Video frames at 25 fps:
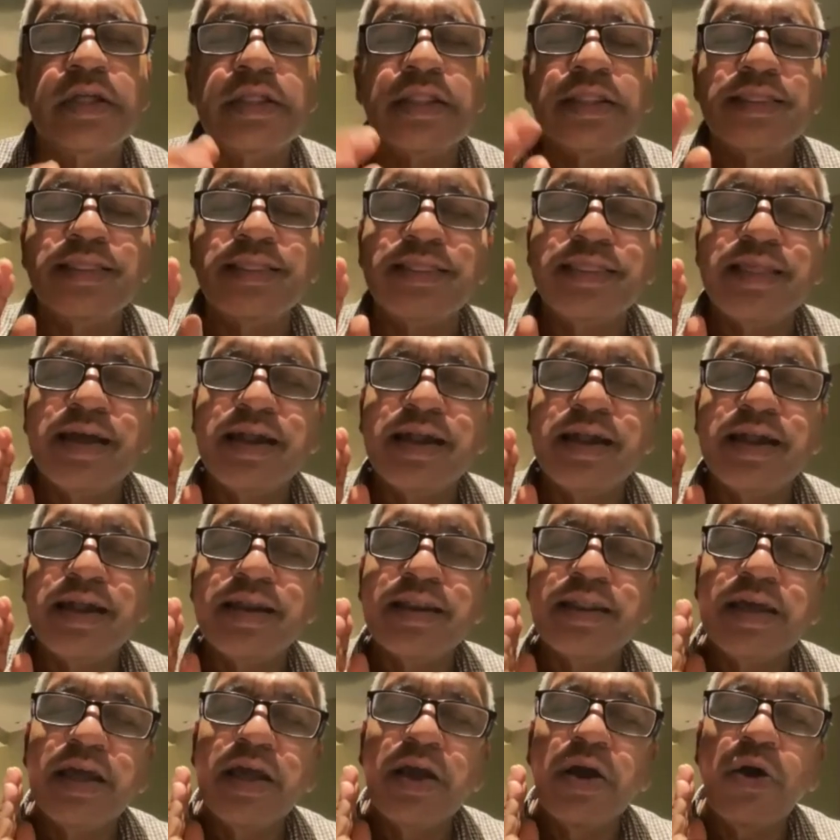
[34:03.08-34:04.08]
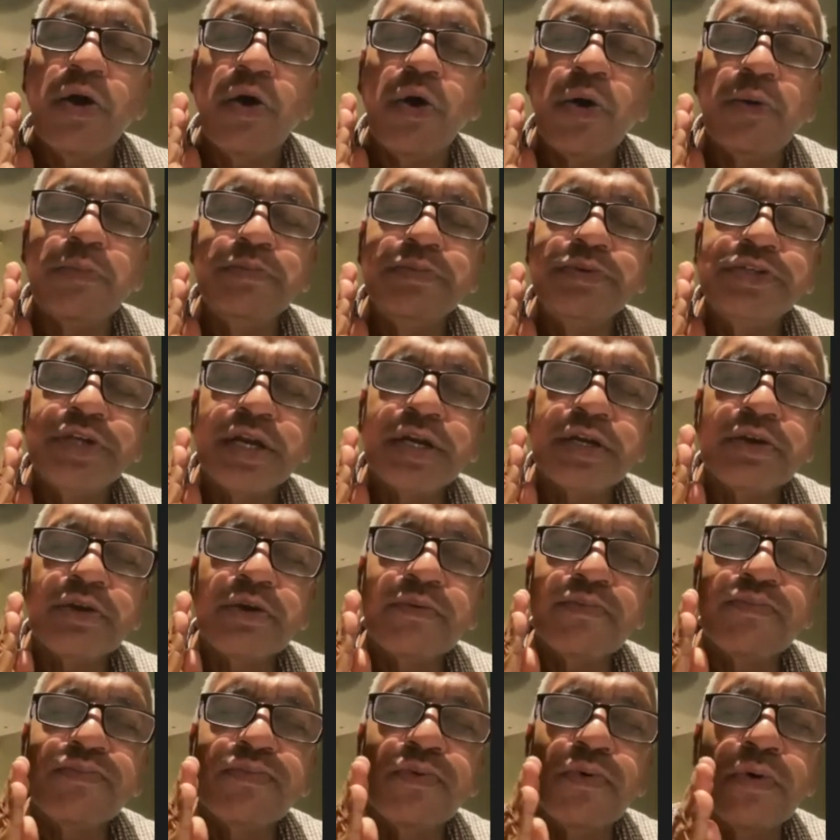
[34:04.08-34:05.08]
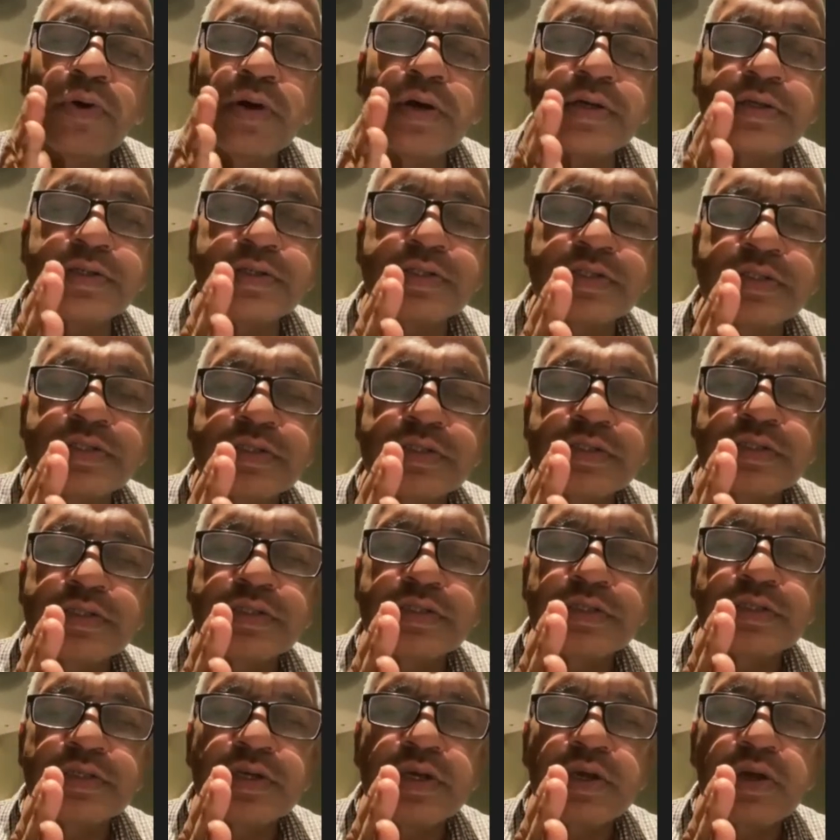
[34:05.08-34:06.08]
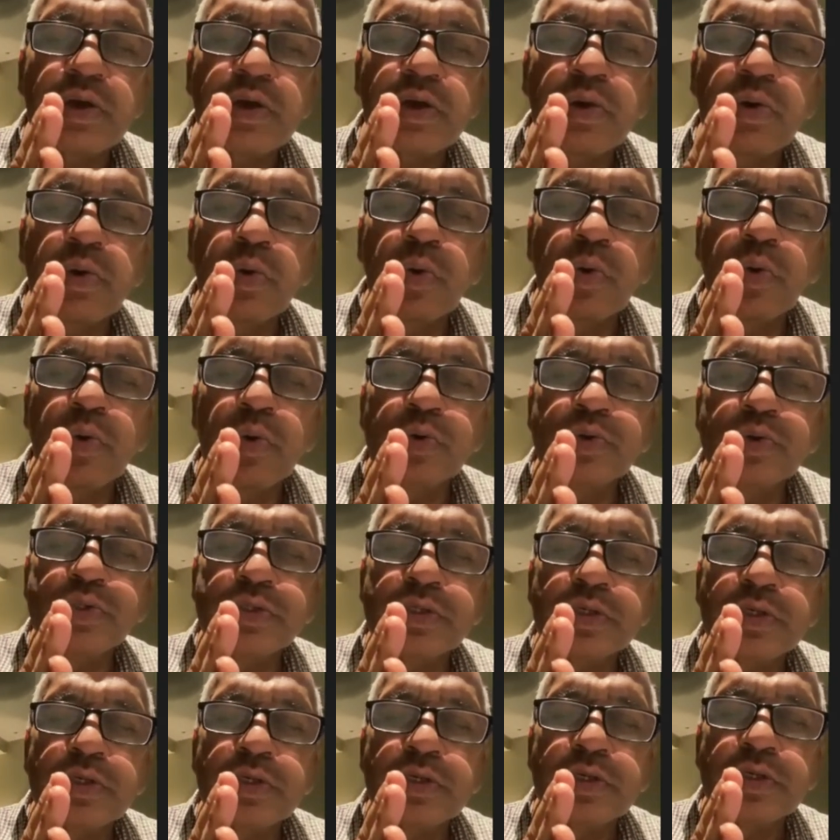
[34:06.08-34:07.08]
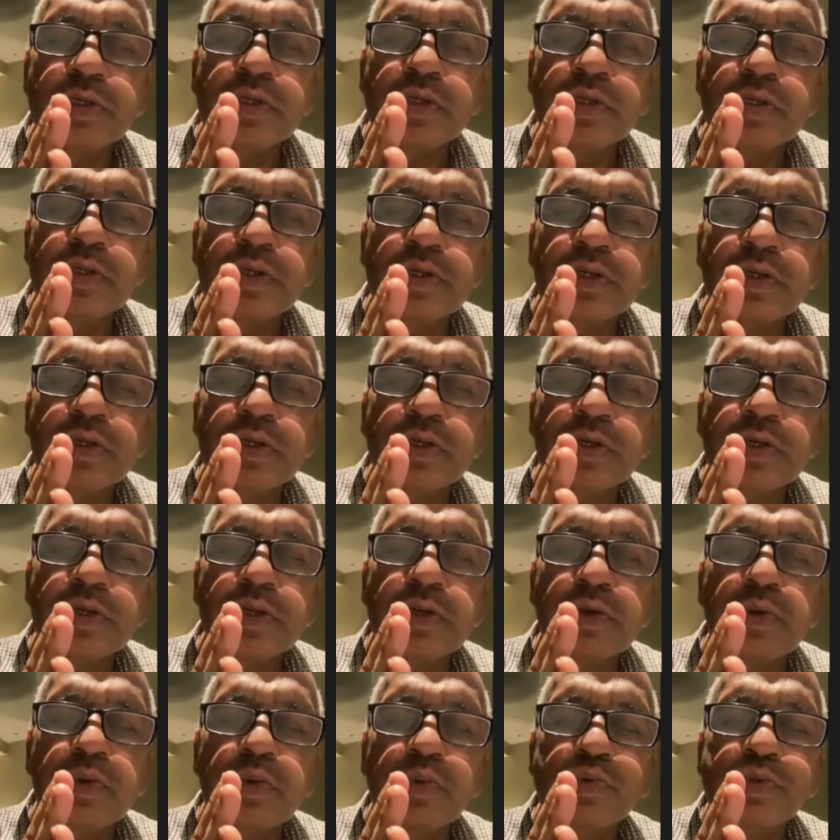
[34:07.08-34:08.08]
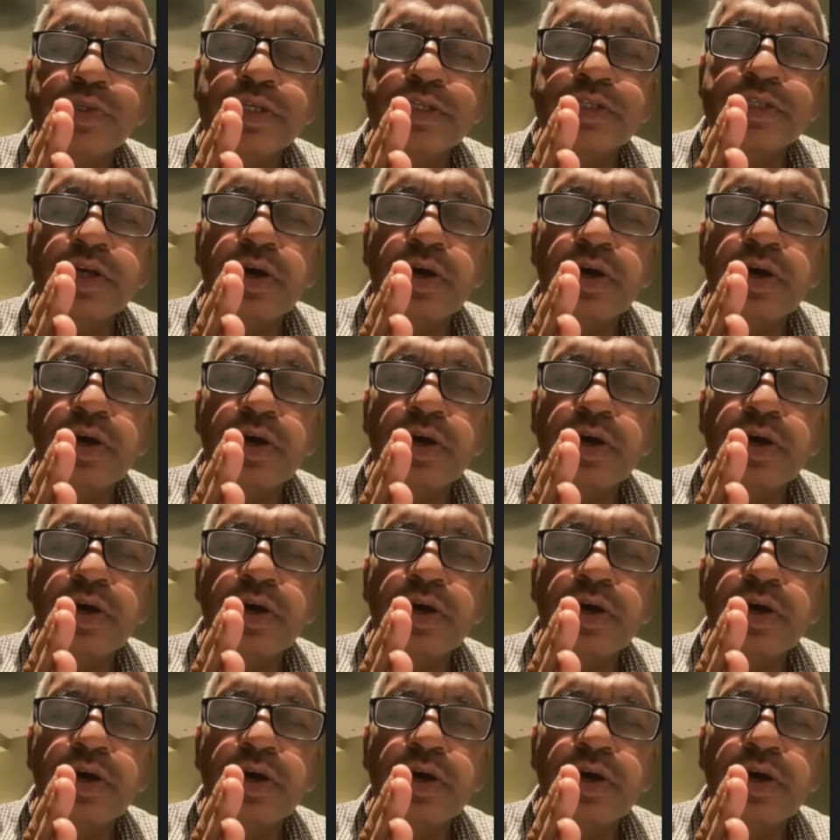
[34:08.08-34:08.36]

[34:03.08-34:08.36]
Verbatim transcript: that object of focus goes loses the